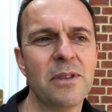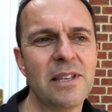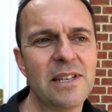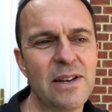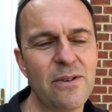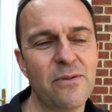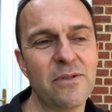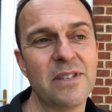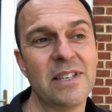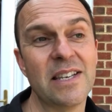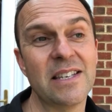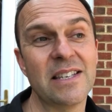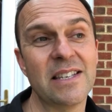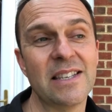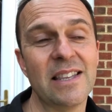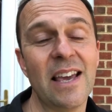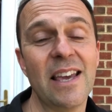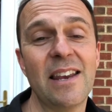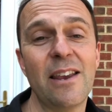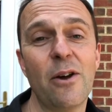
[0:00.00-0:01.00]
but the difference
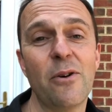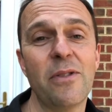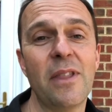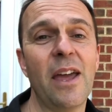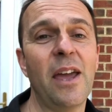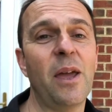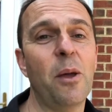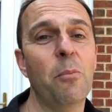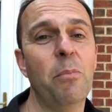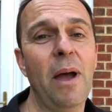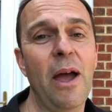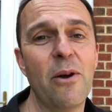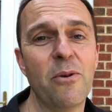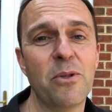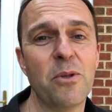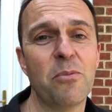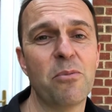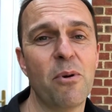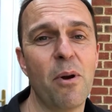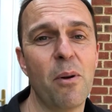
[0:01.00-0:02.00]
is they don't then
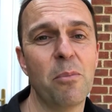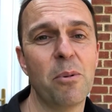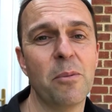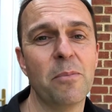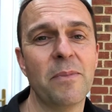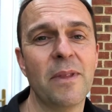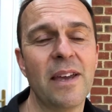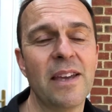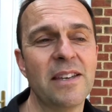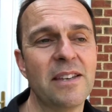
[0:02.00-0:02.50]
compound the problem.